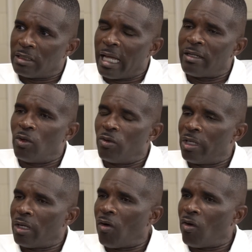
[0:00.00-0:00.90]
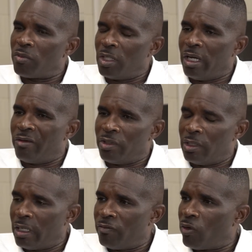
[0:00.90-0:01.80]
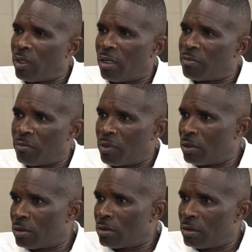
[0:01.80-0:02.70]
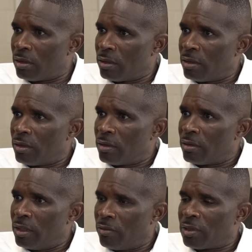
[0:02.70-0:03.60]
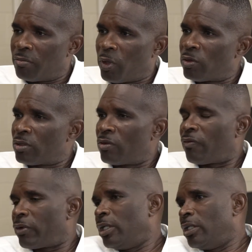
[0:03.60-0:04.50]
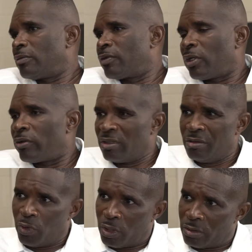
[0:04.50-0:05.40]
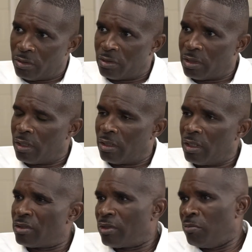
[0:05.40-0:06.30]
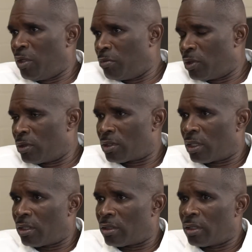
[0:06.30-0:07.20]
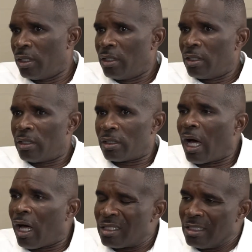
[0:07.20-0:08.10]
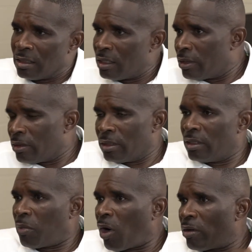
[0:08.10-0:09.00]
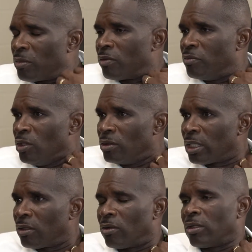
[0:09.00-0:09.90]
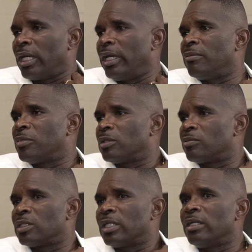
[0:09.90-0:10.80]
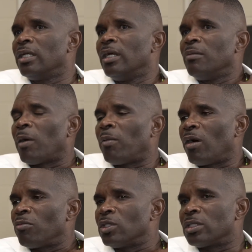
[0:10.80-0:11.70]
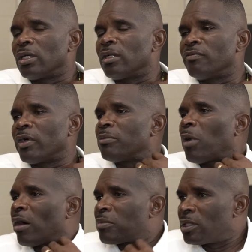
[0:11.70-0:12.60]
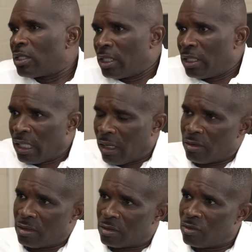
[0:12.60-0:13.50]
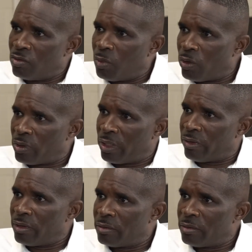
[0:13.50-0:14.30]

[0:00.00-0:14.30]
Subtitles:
I know they called me every day for a couple of months. There were some personal friends, fraternity brothers, 100 members, colleagues here in the Department of Music and on campus, because my mom was very popular in the Dade County School Board area.